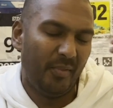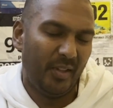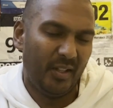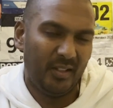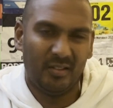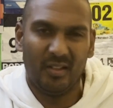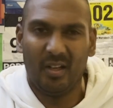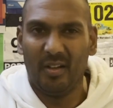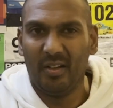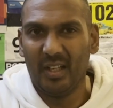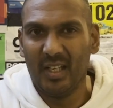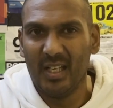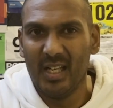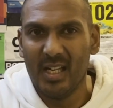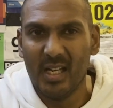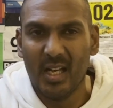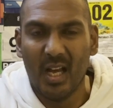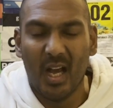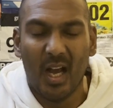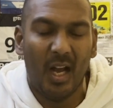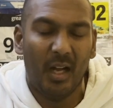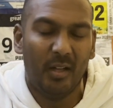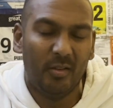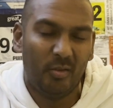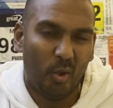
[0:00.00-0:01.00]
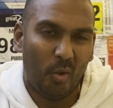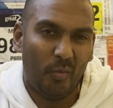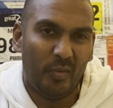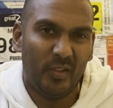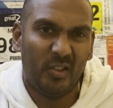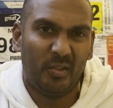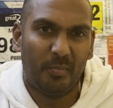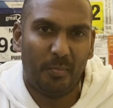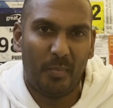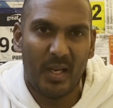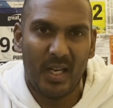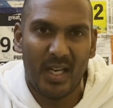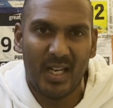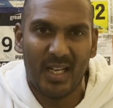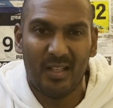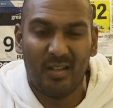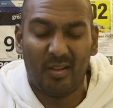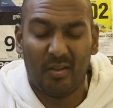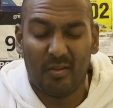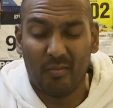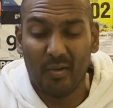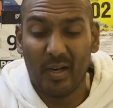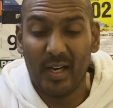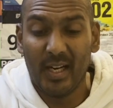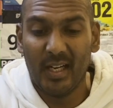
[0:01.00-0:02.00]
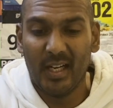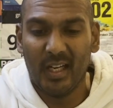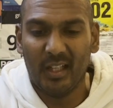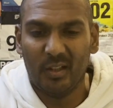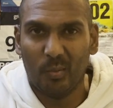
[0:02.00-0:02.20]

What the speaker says: things like the Endorphin Speed 3